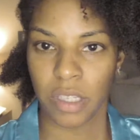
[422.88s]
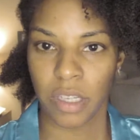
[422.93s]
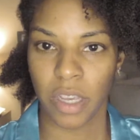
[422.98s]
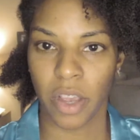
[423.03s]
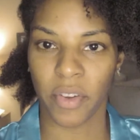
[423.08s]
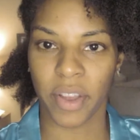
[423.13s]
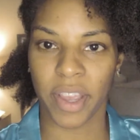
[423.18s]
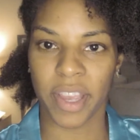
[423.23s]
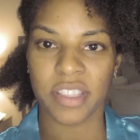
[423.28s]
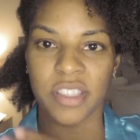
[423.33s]

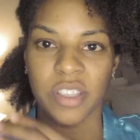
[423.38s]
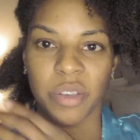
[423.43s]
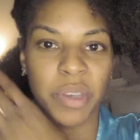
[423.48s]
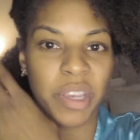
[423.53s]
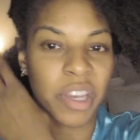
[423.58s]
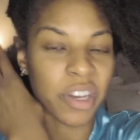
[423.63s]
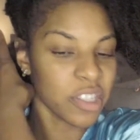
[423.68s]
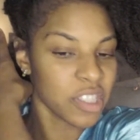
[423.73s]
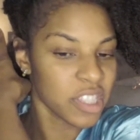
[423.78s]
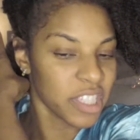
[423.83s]
Okay, so we're
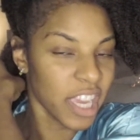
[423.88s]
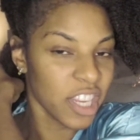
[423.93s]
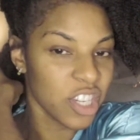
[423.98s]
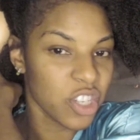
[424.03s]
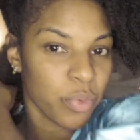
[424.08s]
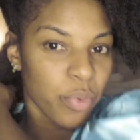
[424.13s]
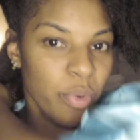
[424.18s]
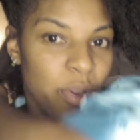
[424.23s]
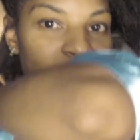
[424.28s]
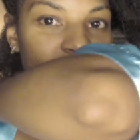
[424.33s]
gonna
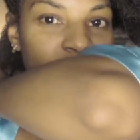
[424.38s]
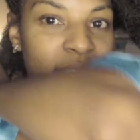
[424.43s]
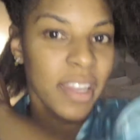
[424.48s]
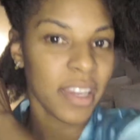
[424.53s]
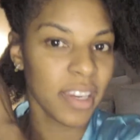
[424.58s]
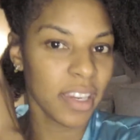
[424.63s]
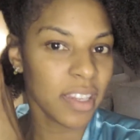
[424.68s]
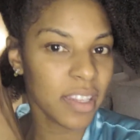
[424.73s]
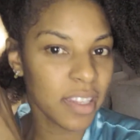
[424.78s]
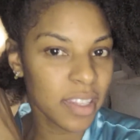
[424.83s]
saturate
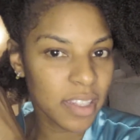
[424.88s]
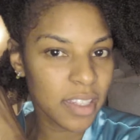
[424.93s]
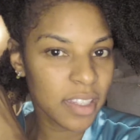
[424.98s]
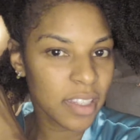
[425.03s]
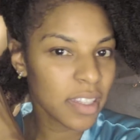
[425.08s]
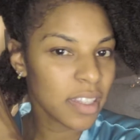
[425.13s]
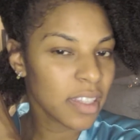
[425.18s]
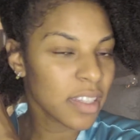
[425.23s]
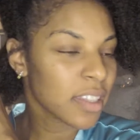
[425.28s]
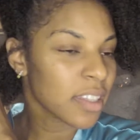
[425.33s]
it.
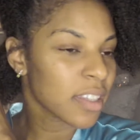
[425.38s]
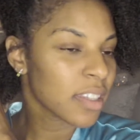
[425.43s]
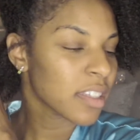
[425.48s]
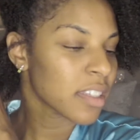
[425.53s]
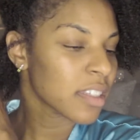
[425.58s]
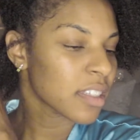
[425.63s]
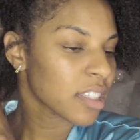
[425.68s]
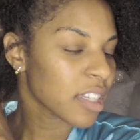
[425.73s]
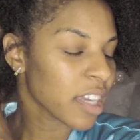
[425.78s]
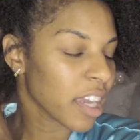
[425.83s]

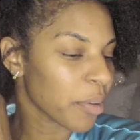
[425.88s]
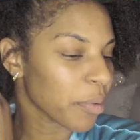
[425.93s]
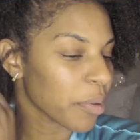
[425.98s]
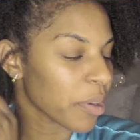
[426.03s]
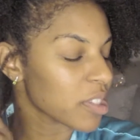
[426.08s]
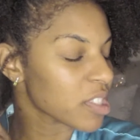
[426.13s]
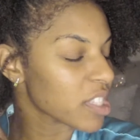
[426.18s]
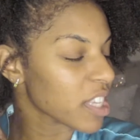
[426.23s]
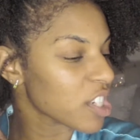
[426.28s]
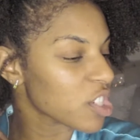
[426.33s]
Okay, we're
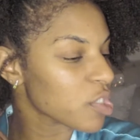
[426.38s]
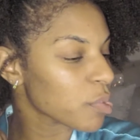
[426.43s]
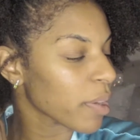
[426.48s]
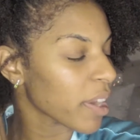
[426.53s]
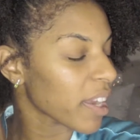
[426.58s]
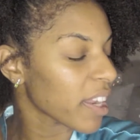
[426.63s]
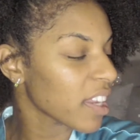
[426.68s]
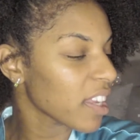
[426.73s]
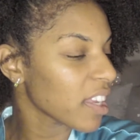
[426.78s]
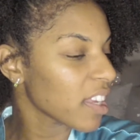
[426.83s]
gonna
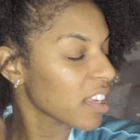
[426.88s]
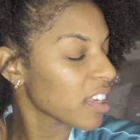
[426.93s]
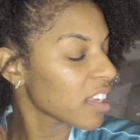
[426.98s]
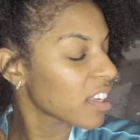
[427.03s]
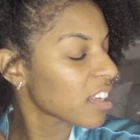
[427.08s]
saturate it,